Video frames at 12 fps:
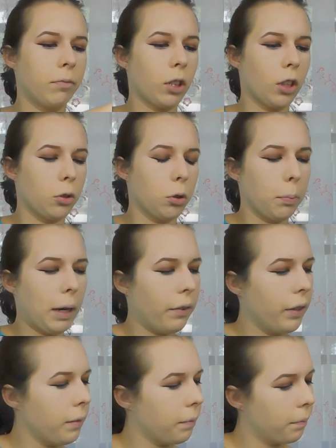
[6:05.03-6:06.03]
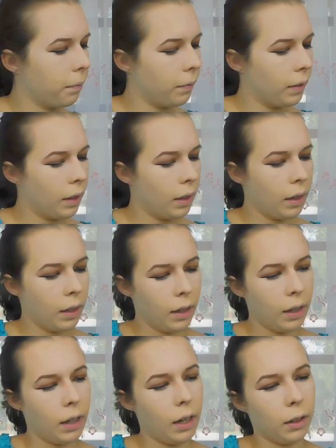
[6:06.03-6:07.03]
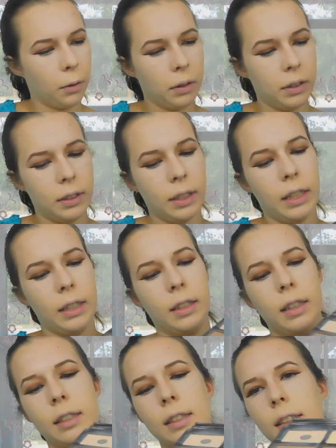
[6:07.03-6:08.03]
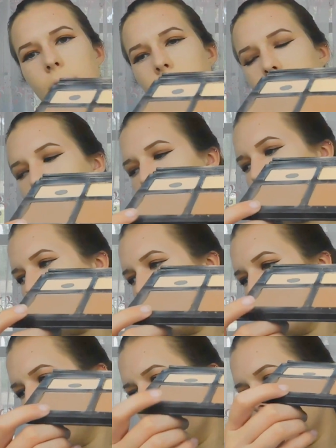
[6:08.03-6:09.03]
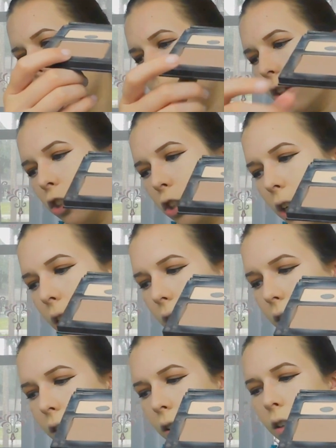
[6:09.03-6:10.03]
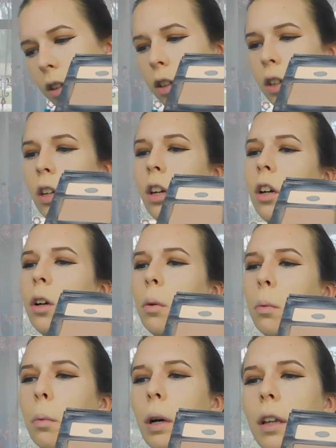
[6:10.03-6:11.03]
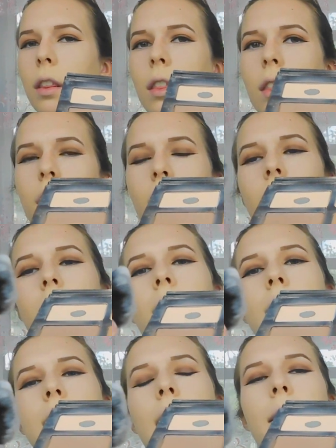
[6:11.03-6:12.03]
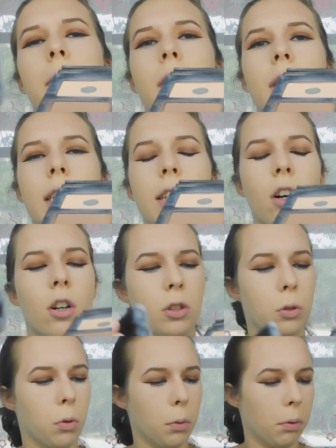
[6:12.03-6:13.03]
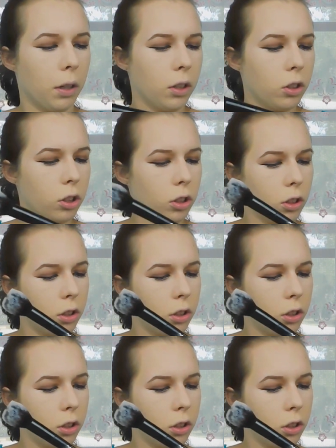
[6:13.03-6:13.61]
contour palette. And I'm going to take this the lightest shade with this Kat Von D contour brush.